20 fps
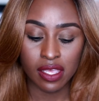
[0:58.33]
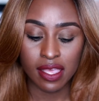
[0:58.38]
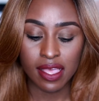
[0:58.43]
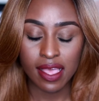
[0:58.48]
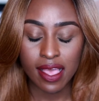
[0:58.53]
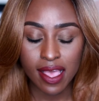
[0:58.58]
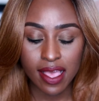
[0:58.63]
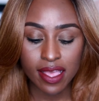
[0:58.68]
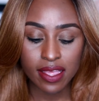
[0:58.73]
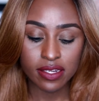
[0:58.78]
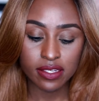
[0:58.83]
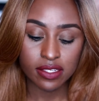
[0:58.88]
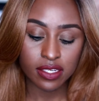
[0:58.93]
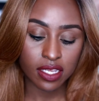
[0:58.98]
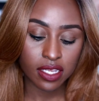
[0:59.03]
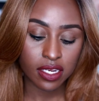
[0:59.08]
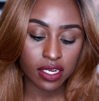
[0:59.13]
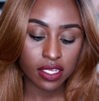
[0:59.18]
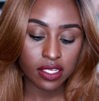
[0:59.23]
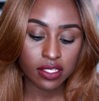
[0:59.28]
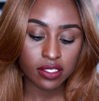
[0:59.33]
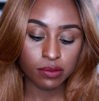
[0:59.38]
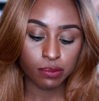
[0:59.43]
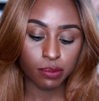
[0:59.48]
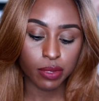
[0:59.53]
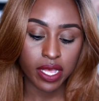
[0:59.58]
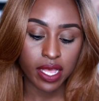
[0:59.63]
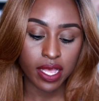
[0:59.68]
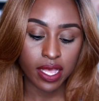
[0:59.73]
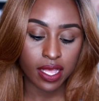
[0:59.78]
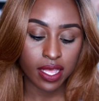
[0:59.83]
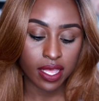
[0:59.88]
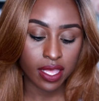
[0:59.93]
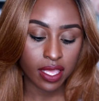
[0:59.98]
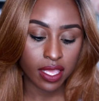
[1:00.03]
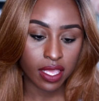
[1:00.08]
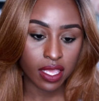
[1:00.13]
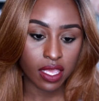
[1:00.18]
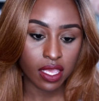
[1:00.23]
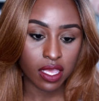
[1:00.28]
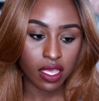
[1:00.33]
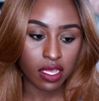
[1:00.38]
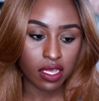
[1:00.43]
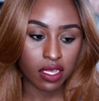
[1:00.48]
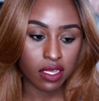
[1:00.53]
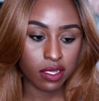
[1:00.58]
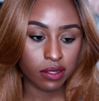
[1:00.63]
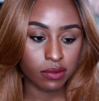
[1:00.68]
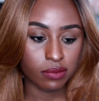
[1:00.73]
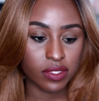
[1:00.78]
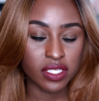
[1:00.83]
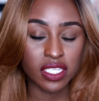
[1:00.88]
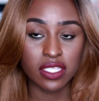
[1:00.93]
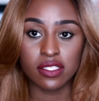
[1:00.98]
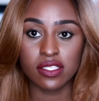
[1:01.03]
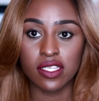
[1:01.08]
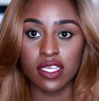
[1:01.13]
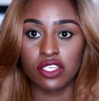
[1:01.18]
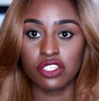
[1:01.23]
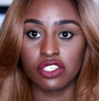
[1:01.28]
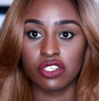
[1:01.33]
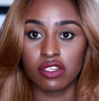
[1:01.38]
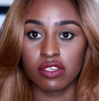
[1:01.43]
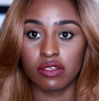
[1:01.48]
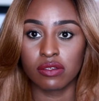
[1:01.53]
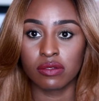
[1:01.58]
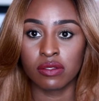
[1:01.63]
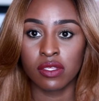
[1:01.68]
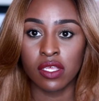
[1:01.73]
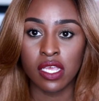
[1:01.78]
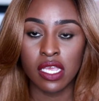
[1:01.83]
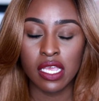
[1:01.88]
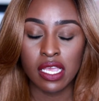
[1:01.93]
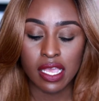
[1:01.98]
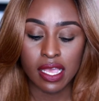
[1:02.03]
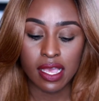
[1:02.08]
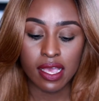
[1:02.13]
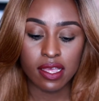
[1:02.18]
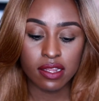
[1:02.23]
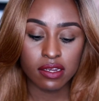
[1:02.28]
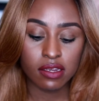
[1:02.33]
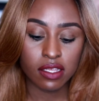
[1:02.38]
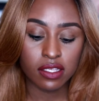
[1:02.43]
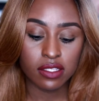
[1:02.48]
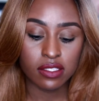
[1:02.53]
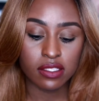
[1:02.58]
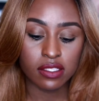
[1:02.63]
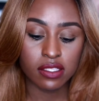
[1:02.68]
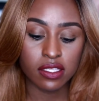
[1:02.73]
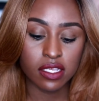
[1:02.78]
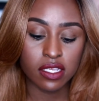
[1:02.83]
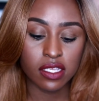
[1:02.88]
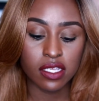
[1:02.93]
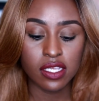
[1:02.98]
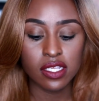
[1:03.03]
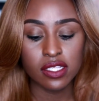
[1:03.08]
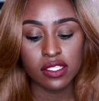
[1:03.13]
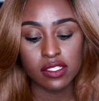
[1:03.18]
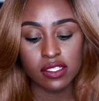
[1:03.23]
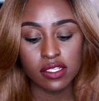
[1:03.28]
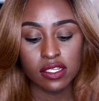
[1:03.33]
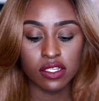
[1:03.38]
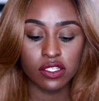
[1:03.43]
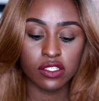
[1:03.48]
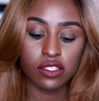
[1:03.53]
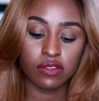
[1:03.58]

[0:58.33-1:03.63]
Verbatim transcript: and it is by uh, Sensational, and it's the Instant